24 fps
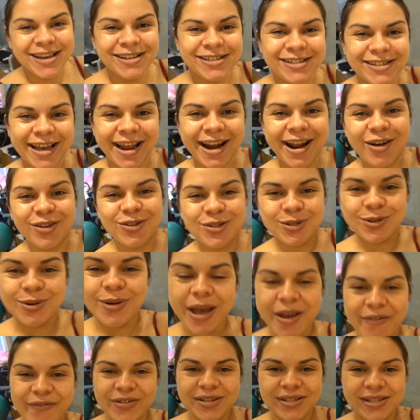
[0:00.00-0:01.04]
Shout out to
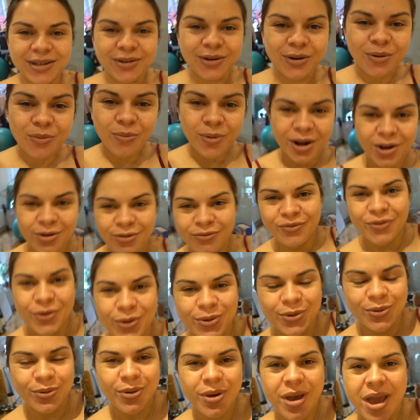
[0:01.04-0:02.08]
every single one of
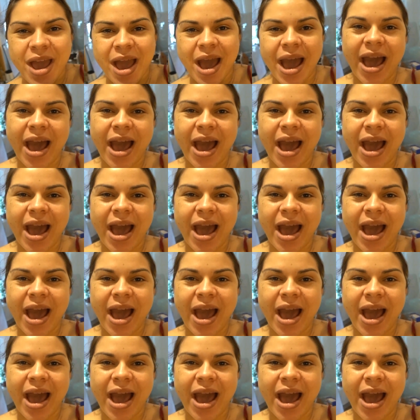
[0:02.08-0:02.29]
you.